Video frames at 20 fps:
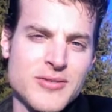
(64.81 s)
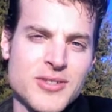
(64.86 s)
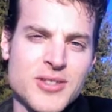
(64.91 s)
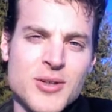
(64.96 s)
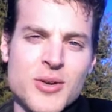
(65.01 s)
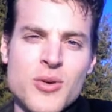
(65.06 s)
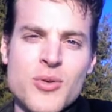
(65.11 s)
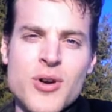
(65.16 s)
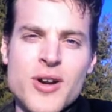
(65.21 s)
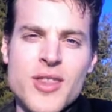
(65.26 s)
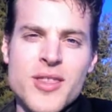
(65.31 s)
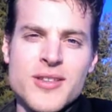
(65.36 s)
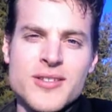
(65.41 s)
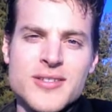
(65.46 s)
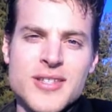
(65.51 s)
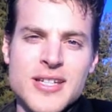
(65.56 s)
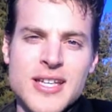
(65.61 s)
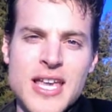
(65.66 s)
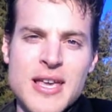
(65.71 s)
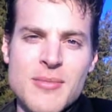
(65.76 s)
So one of the things
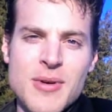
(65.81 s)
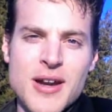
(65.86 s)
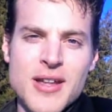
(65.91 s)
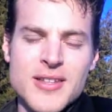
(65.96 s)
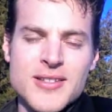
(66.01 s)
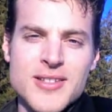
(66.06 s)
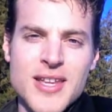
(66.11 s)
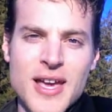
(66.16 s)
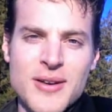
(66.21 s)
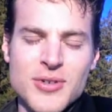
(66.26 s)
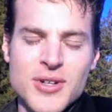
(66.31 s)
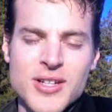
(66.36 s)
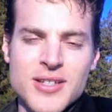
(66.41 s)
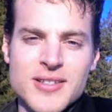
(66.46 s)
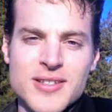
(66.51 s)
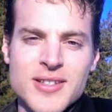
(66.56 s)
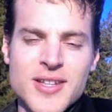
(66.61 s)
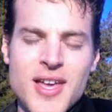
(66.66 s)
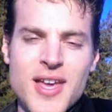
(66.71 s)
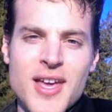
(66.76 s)
that came out of the staff training
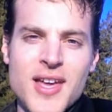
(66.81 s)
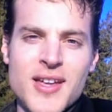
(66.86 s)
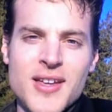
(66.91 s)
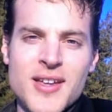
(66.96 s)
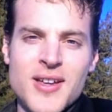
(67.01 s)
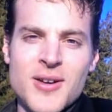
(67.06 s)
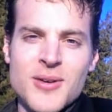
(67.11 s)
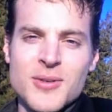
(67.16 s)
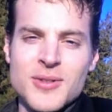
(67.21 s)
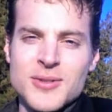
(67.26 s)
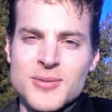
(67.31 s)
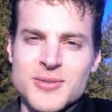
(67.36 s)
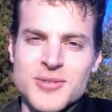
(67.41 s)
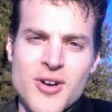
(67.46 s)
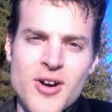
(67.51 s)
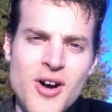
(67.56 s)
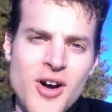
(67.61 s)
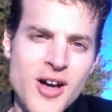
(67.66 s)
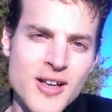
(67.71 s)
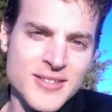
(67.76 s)
today, which was
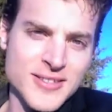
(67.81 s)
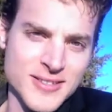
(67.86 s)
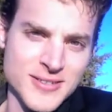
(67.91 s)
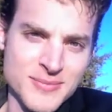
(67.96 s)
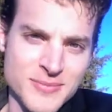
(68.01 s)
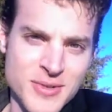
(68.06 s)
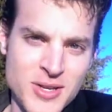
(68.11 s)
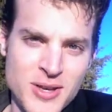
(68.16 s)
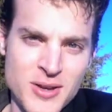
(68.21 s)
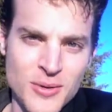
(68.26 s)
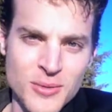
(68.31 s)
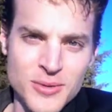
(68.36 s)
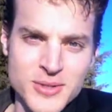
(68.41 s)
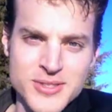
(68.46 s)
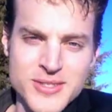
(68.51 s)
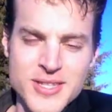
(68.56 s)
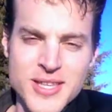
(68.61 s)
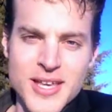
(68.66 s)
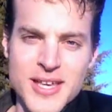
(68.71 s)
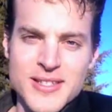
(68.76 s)
awesome,
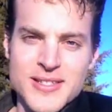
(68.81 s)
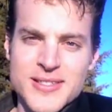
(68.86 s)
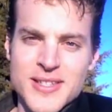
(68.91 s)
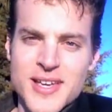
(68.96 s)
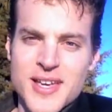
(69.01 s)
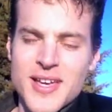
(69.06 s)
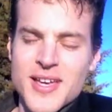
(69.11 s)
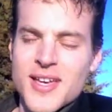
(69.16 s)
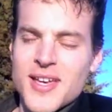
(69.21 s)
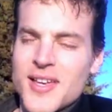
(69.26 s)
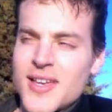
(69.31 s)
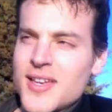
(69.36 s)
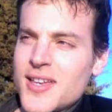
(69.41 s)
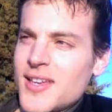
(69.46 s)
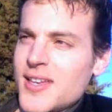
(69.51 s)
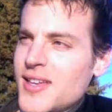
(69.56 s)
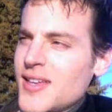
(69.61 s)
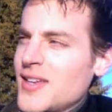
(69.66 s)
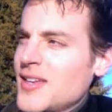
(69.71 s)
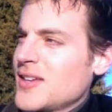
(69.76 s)
was that
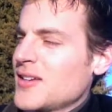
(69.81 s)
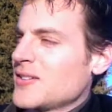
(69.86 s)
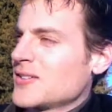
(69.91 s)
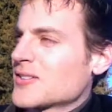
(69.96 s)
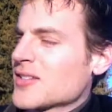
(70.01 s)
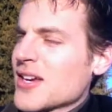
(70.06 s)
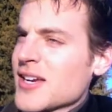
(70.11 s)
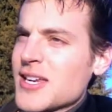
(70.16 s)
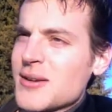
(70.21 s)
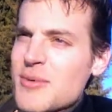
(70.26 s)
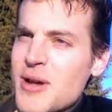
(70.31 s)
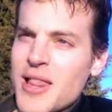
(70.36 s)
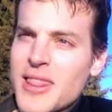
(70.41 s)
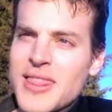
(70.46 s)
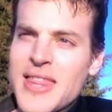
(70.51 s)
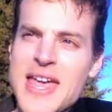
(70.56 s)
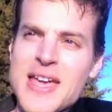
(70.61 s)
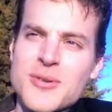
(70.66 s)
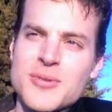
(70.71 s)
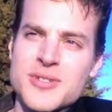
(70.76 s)
you're talking about
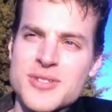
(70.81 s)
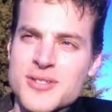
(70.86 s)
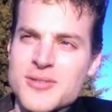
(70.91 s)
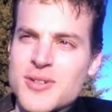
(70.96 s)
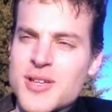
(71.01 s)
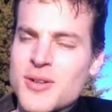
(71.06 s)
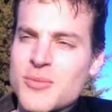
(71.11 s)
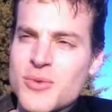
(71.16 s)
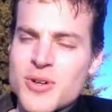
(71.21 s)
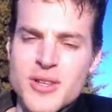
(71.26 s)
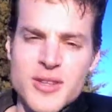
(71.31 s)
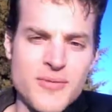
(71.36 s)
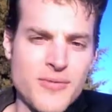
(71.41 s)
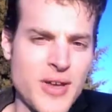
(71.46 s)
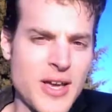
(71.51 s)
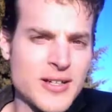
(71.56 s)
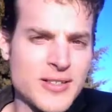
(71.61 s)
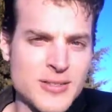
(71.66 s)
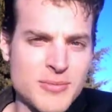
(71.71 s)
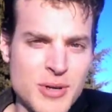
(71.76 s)
language, and one of the
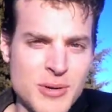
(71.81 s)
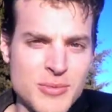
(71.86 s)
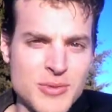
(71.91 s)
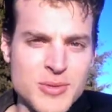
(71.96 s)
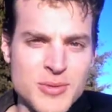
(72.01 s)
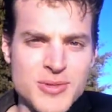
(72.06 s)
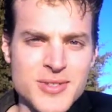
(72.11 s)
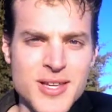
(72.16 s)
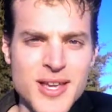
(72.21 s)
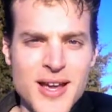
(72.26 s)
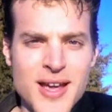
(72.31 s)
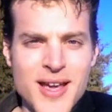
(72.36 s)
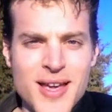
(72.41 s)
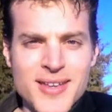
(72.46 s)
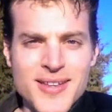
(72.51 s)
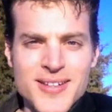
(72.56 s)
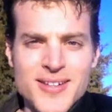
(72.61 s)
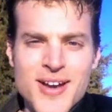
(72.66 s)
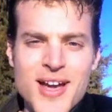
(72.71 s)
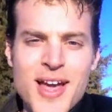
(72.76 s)
faculty members was saying,
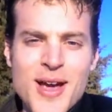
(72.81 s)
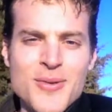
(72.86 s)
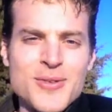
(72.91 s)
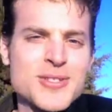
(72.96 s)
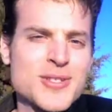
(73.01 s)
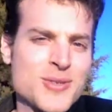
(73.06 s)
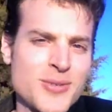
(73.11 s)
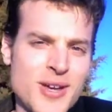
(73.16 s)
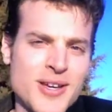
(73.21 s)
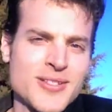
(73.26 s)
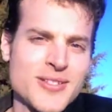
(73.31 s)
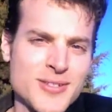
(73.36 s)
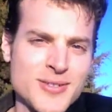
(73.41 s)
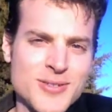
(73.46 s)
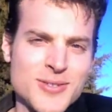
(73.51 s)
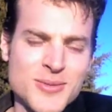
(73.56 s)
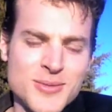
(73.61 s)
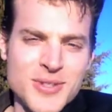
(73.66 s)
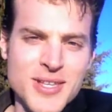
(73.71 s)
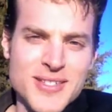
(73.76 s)
I always correct
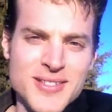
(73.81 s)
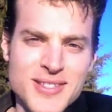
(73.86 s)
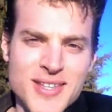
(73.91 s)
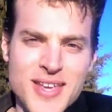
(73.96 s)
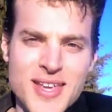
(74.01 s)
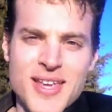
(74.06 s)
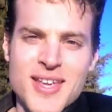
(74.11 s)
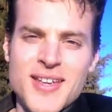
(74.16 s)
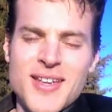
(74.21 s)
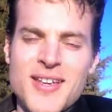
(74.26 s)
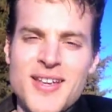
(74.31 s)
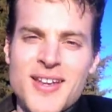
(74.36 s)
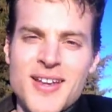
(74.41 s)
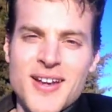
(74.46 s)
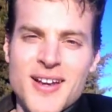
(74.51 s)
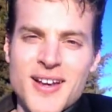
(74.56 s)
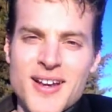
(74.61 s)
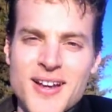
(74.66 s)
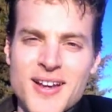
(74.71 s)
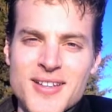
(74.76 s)
students when they say,
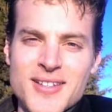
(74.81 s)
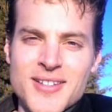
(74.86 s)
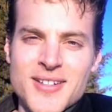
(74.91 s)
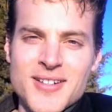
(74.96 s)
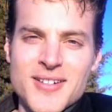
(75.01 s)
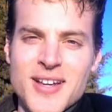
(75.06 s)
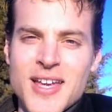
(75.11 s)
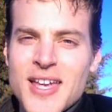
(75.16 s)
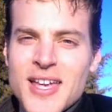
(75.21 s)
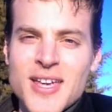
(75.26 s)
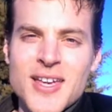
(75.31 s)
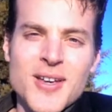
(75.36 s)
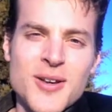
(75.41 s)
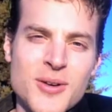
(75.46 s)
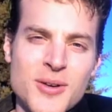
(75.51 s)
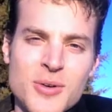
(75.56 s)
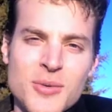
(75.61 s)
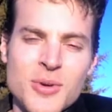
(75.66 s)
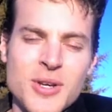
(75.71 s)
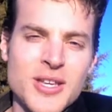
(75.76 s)

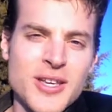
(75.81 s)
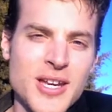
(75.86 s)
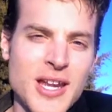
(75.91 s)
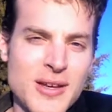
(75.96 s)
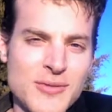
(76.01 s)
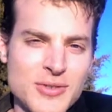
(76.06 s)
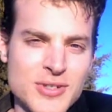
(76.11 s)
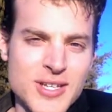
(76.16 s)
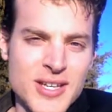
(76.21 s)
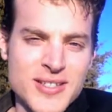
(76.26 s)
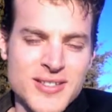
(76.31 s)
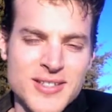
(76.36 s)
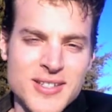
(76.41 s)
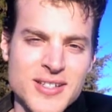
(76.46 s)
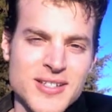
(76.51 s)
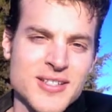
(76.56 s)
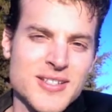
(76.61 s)
hey, when are you going to have your test done?